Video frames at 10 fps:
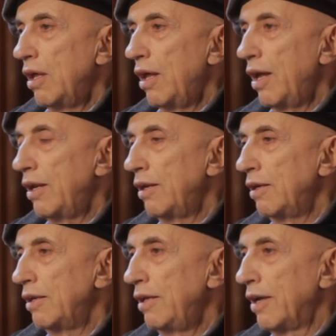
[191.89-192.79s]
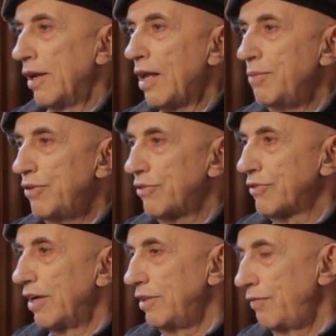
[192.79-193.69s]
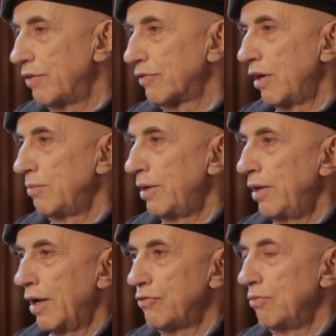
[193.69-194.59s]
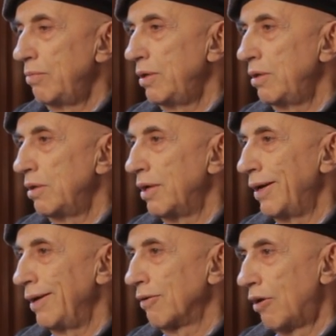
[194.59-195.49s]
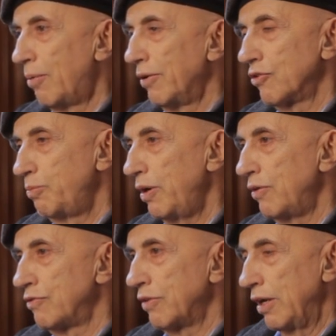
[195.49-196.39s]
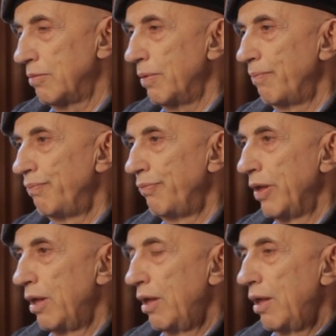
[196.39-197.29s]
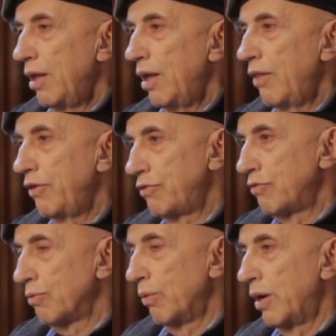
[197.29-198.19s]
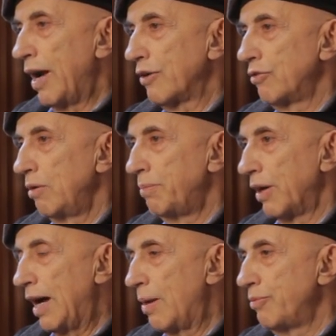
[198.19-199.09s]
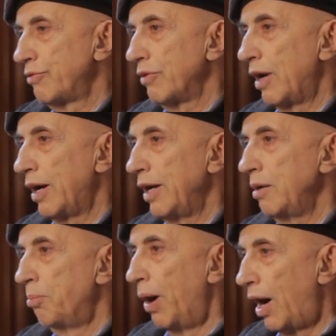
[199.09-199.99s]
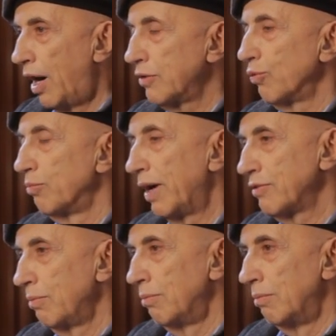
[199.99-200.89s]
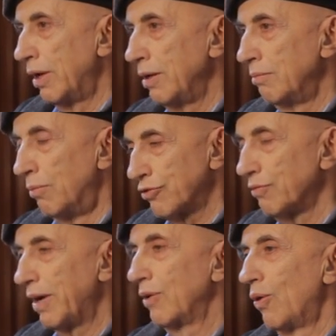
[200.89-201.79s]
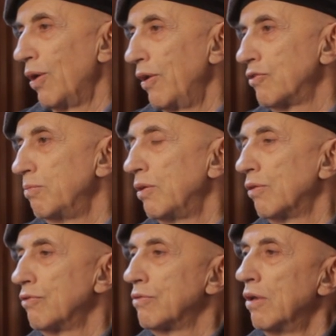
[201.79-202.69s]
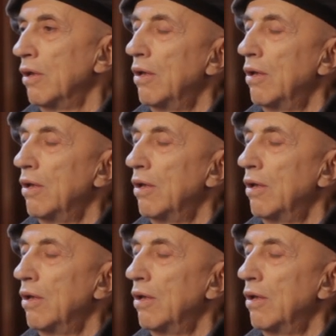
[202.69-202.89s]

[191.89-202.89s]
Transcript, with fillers: and it cannot be just a scientific statement, it has to be a common experience statement. And this is where actually perhaps I part with my, my, most of my colleagues because